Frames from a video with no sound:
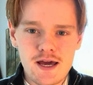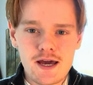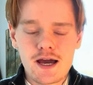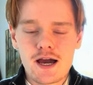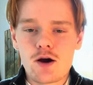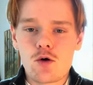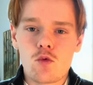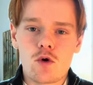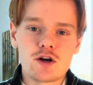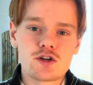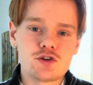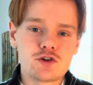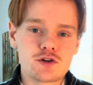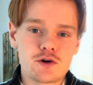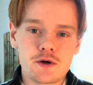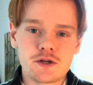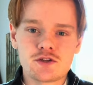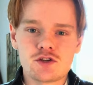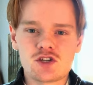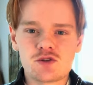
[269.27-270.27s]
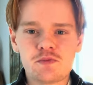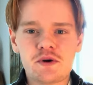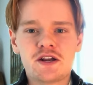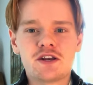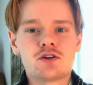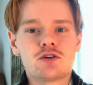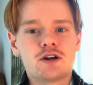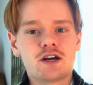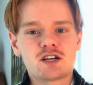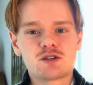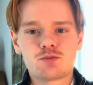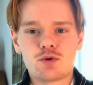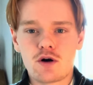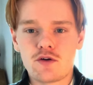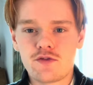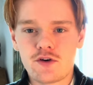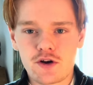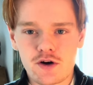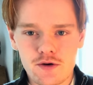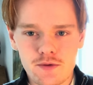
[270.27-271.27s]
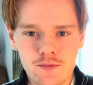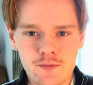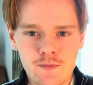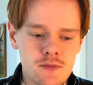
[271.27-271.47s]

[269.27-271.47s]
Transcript: and what you're going to spend your next profit on.